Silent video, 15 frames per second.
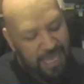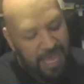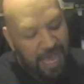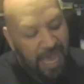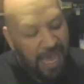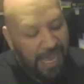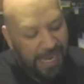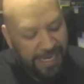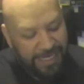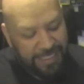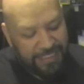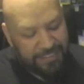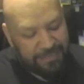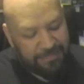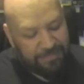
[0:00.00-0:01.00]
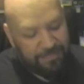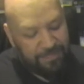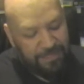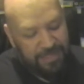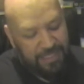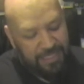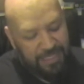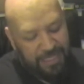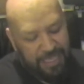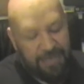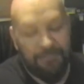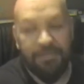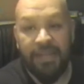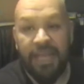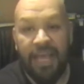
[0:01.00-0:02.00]
I
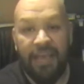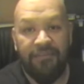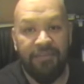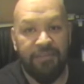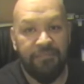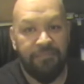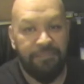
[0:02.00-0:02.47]
have been having